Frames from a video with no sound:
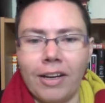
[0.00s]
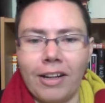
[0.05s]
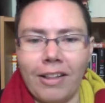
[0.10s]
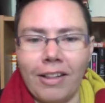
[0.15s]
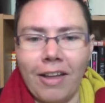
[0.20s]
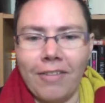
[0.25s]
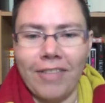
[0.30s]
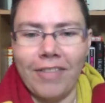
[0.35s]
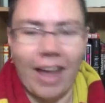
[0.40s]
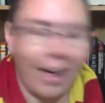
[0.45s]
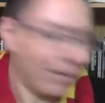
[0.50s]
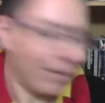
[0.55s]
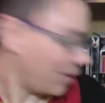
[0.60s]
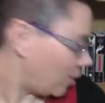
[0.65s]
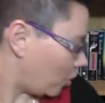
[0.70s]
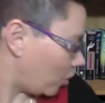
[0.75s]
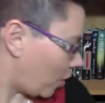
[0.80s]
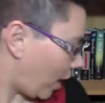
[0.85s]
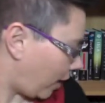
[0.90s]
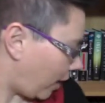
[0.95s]
They're going to love
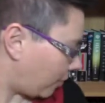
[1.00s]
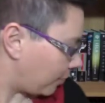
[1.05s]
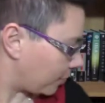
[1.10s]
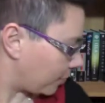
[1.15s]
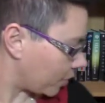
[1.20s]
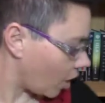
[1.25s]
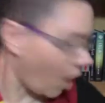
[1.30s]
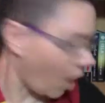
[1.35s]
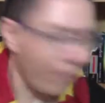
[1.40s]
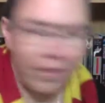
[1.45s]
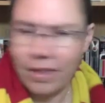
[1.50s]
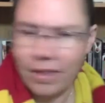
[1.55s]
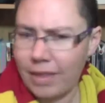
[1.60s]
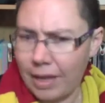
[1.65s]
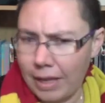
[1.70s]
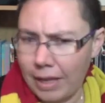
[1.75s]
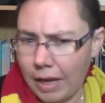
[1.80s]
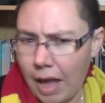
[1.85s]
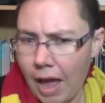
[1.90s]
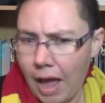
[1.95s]
that. Okay, not
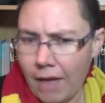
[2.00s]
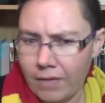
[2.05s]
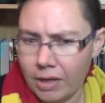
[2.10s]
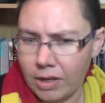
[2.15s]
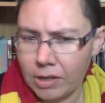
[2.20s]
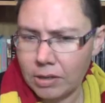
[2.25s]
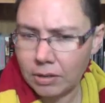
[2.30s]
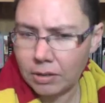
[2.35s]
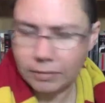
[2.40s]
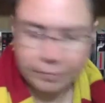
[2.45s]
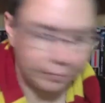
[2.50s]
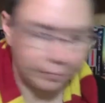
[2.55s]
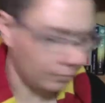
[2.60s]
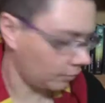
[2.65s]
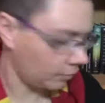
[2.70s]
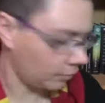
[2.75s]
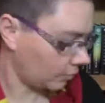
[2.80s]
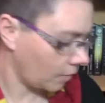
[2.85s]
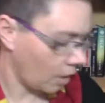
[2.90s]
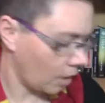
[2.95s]
that they can have it.
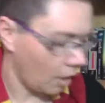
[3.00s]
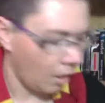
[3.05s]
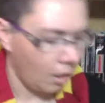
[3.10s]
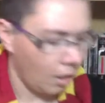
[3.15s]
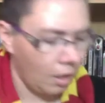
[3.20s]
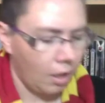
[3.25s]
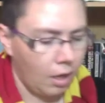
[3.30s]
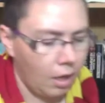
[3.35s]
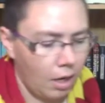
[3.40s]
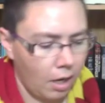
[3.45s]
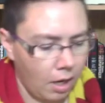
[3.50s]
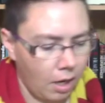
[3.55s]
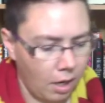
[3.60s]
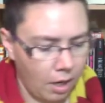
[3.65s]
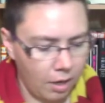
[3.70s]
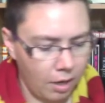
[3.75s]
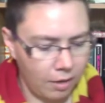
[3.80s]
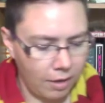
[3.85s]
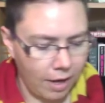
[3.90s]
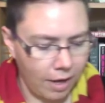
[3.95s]

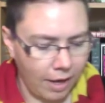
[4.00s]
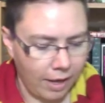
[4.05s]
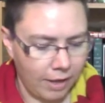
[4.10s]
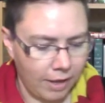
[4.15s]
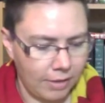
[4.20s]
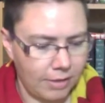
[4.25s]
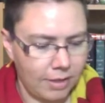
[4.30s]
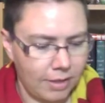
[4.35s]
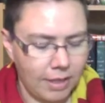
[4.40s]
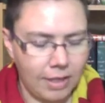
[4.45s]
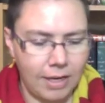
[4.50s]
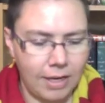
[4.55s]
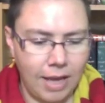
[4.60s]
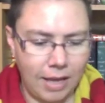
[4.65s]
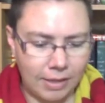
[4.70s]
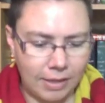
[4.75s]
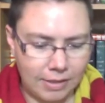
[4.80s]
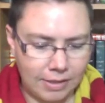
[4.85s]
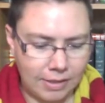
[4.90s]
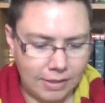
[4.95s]
All right, the
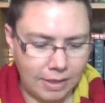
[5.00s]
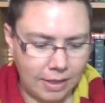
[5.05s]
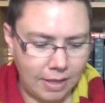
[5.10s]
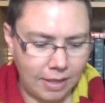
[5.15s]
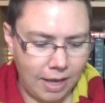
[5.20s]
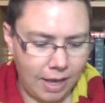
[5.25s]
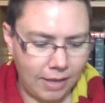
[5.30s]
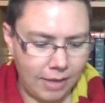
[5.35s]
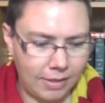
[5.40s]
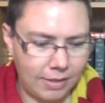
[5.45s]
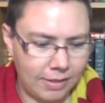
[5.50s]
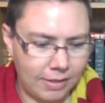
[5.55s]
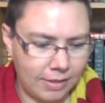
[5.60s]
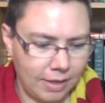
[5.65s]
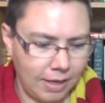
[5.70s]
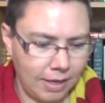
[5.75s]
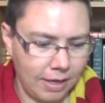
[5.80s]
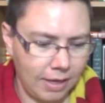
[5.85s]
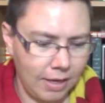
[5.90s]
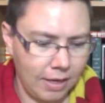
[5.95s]
next thing that I
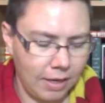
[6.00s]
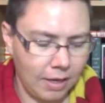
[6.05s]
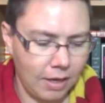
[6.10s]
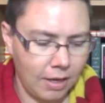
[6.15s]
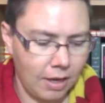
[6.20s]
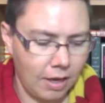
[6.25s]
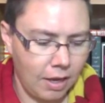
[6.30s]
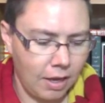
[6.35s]
see.